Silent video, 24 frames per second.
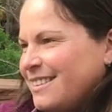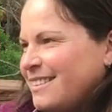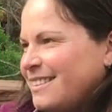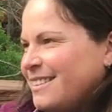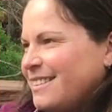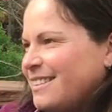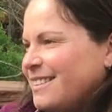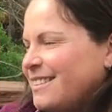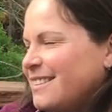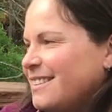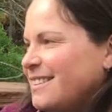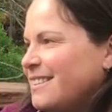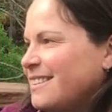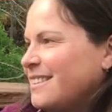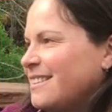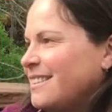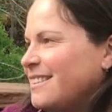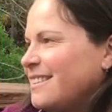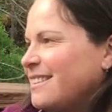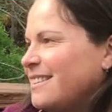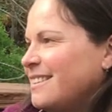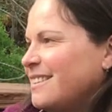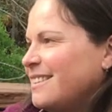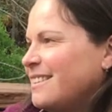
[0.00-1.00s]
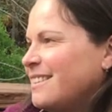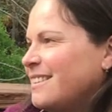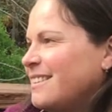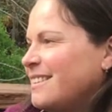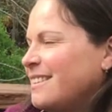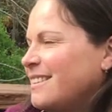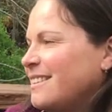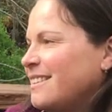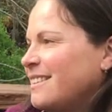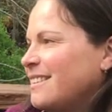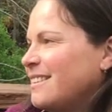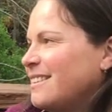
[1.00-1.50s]

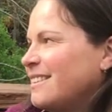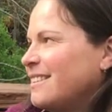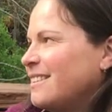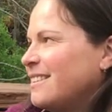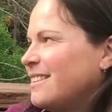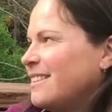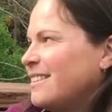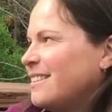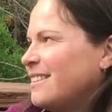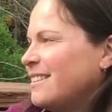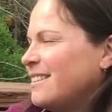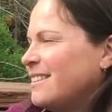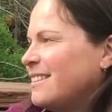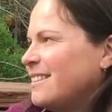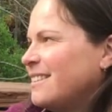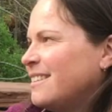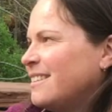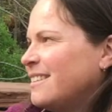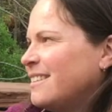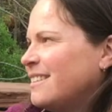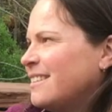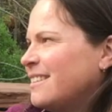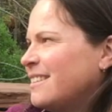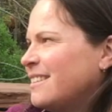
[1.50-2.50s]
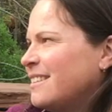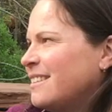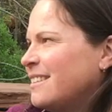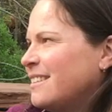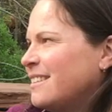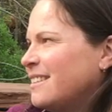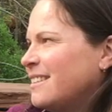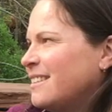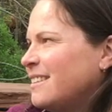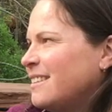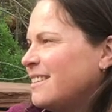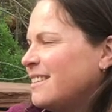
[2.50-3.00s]

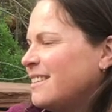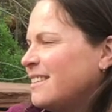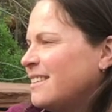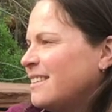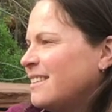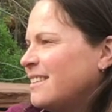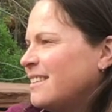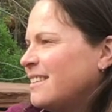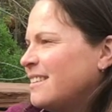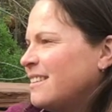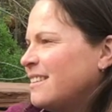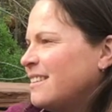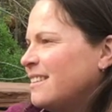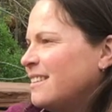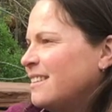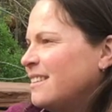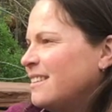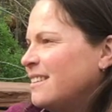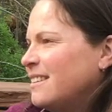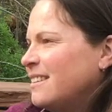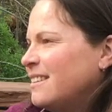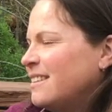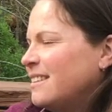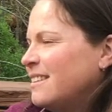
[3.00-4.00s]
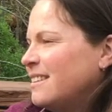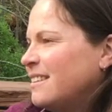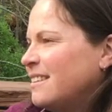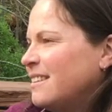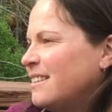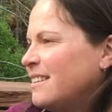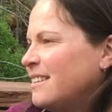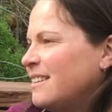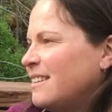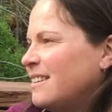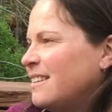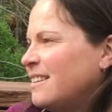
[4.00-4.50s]

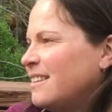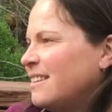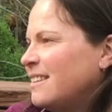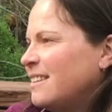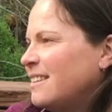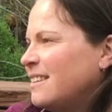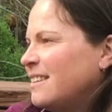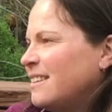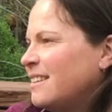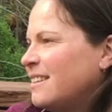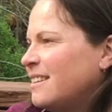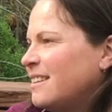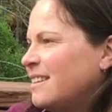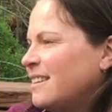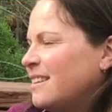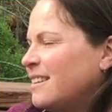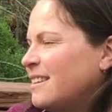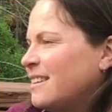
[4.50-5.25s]
(silent)